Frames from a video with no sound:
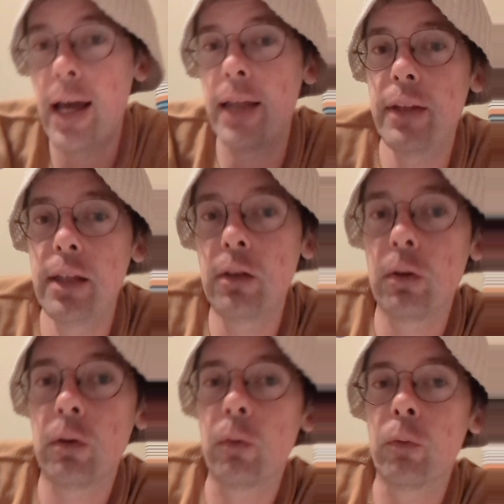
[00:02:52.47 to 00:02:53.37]
And then
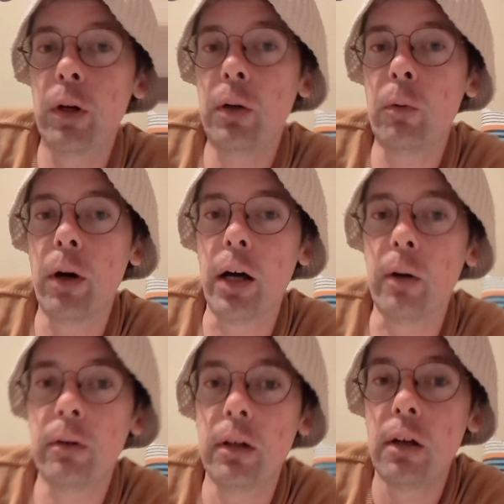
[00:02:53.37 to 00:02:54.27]
the real
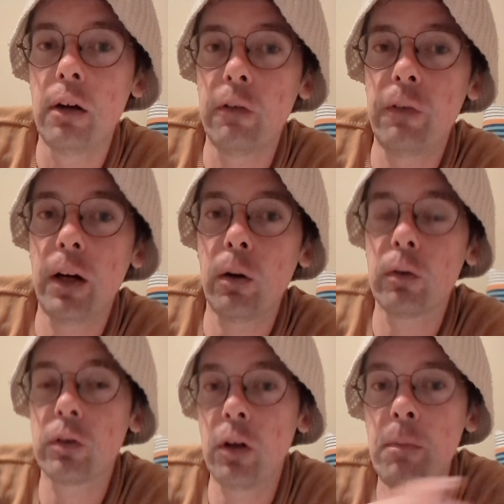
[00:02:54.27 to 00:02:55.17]
world
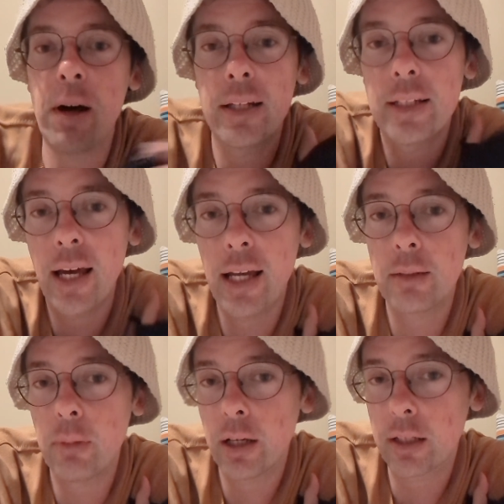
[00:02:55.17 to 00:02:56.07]
felt so
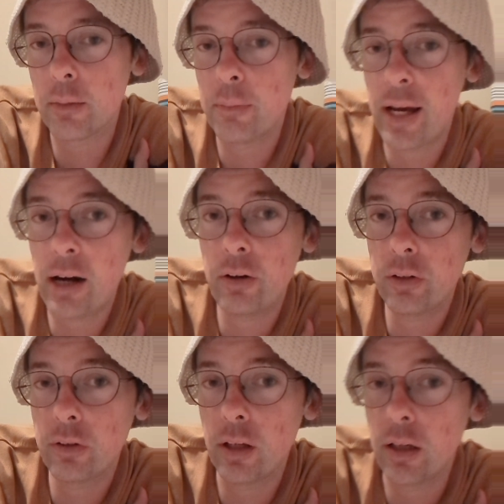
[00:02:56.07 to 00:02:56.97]
mundane by
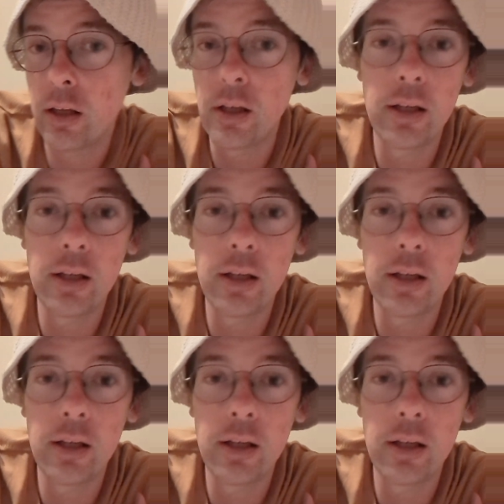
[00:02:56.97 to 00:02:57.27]
comparison,